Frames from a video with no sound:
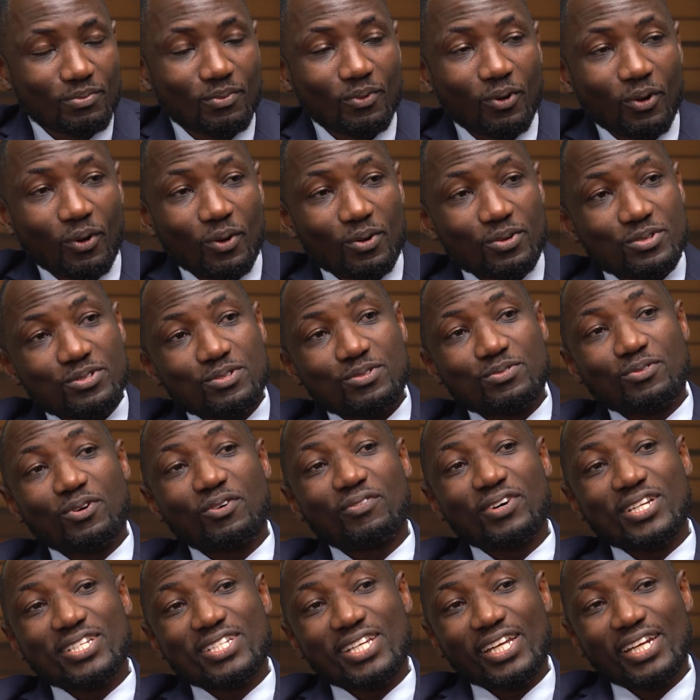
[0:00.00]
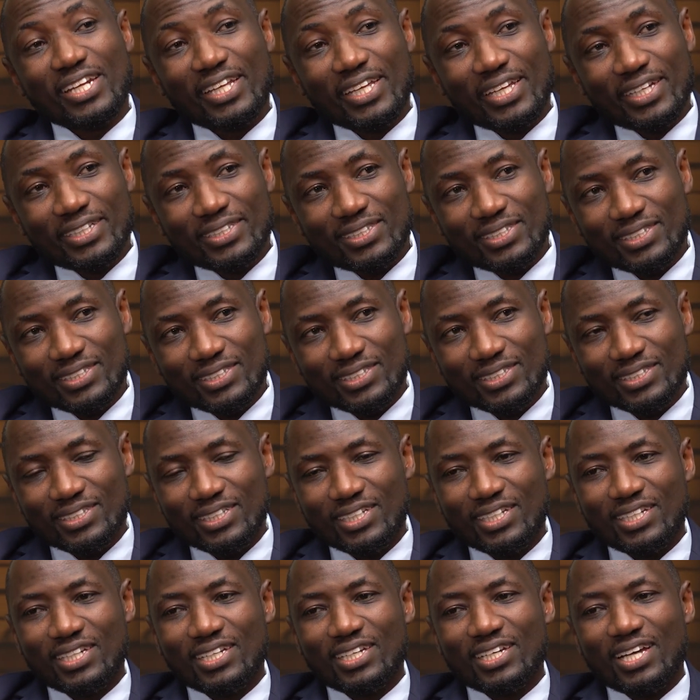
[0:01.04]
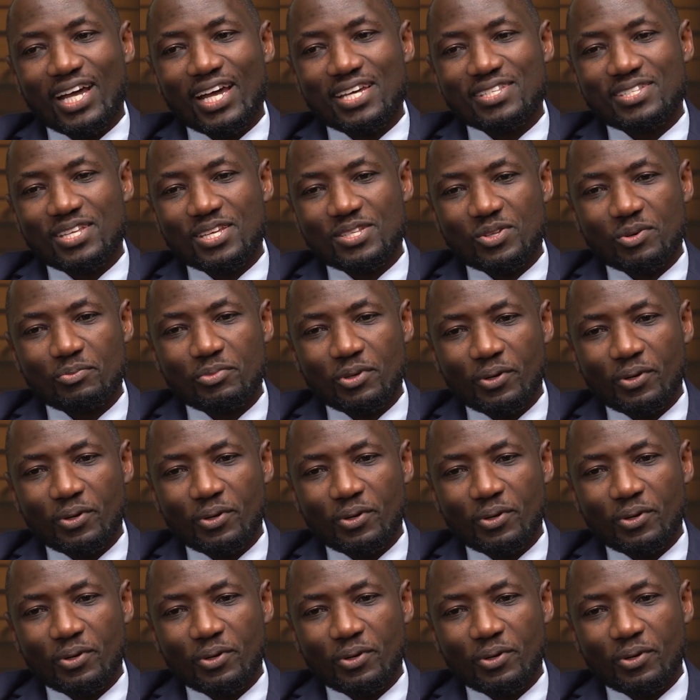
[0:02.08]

close to over ten years. I say so